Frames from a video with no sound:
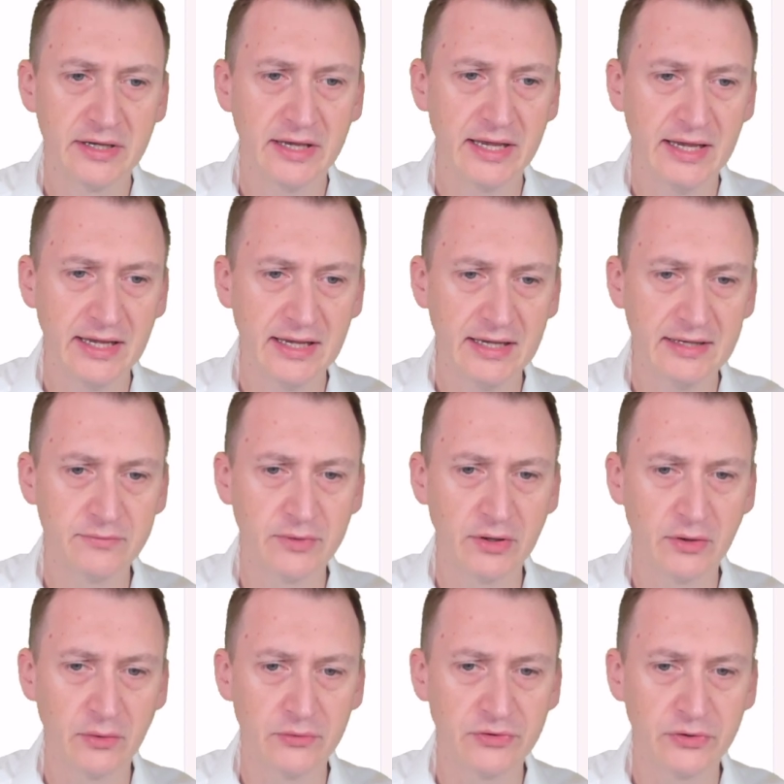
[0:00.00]
and we
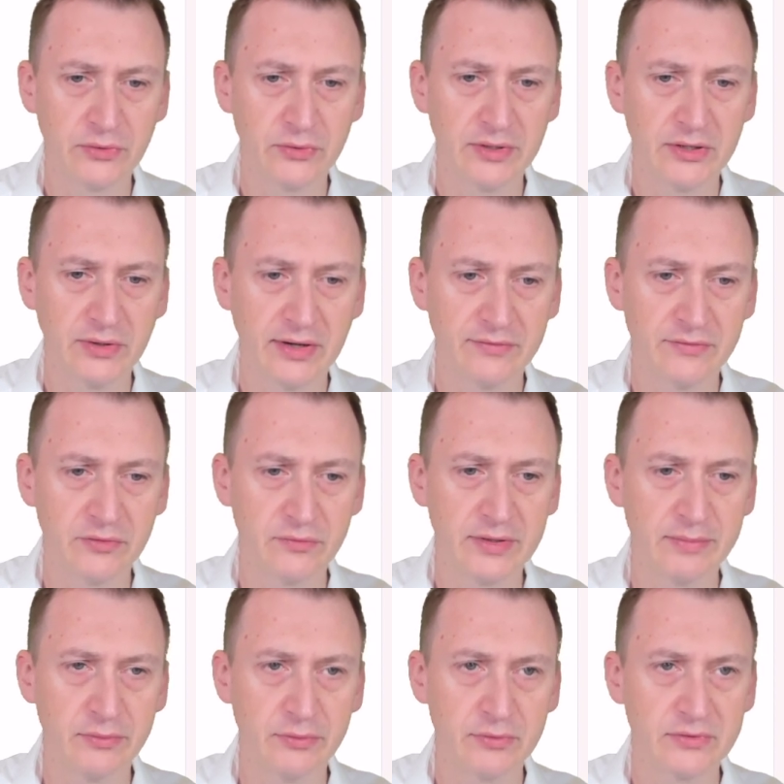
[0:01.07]
also know that you have to
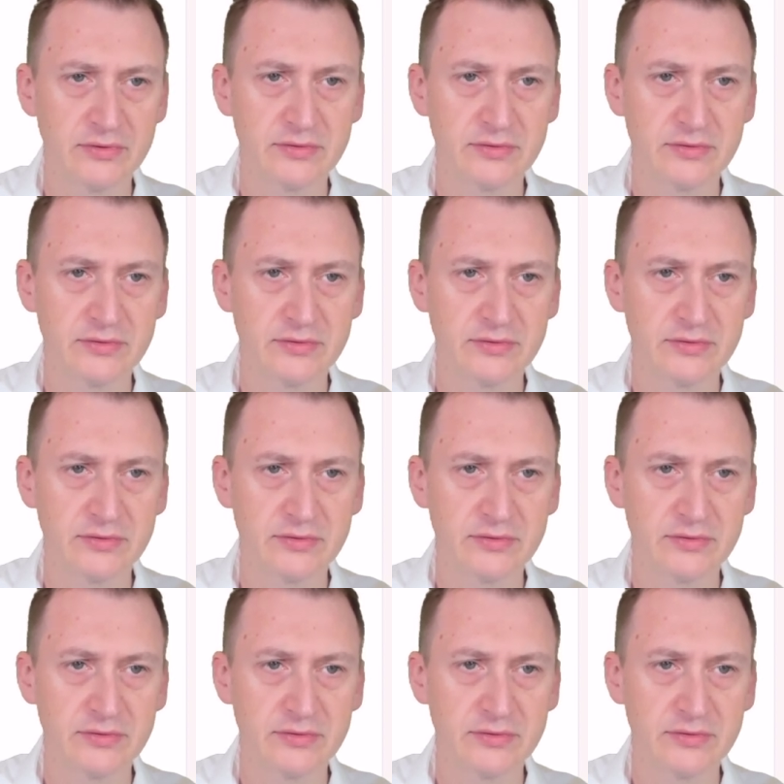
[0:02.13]
reboot.